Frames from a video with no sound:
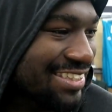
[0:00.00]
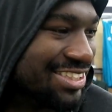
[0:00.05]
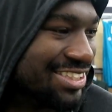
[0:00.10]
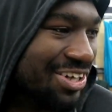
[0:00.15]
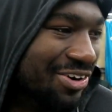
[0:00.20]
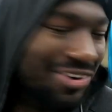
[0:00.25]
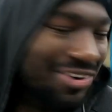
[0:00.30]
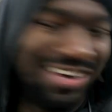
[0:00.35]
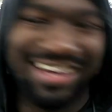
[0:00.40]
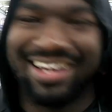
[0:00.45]

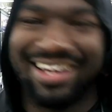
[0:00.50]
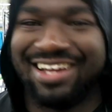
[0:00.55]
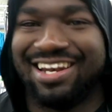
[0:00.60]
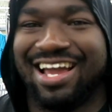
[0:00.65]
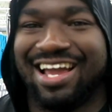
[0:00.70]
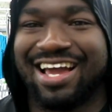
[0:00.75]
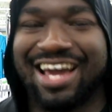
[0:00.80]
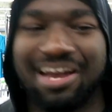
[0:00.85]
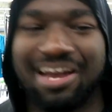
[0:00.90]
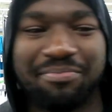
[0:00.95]
so
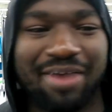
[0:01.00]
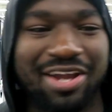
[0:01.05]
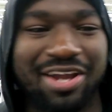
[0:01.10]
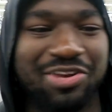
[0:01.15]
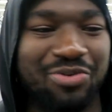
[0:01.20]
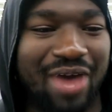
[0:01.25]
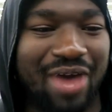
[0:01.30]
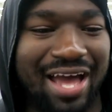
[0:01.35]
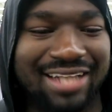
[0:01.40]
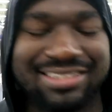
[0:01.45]
I gotta buy
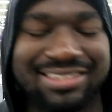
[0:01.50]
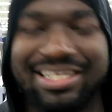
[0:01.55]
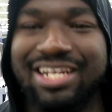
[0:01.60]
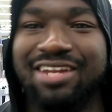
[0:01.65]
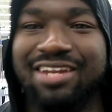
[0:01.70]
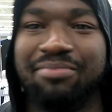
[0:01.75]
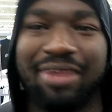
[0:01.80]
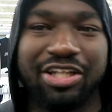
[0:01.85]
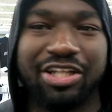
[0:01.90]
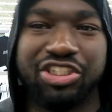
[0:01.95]
new hats.
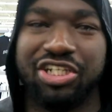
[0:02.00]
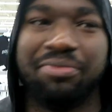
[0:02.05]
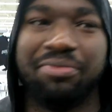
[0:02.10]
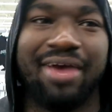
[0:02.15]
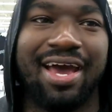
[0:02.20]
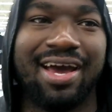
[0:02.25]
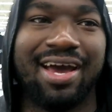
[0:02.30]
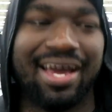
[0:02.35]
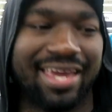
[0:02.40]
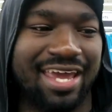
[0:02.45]
And my gym
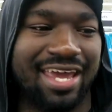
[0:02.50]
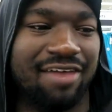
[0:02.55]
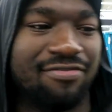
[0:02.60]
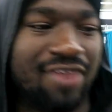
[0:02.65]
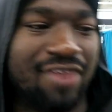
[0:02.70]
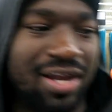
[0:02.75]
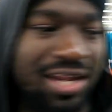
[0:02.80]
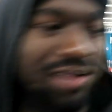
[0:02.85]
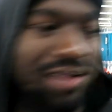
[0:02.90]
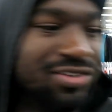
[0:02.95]
hat, I can't
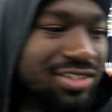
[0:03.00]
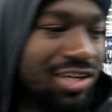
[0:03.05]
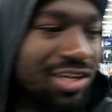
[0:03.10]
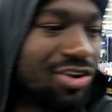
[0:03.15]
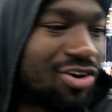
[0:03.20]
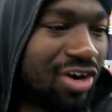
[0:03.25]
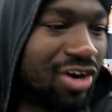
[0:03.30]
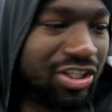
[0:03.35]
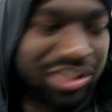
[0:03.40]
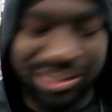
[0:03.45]
find it. It was in the
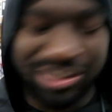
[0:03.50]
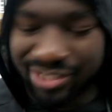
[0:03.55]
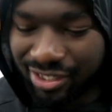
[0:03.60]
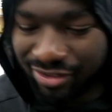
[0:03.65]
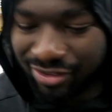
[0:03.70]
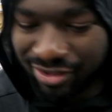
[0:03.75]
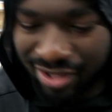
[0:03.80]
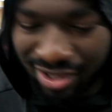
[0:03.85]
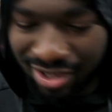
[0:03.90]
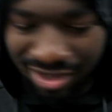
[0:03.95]
car just the
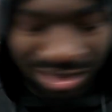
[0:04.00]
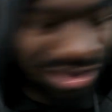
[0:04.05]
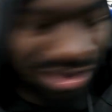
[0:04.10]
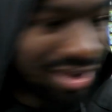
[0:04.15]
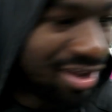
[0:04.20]
other day.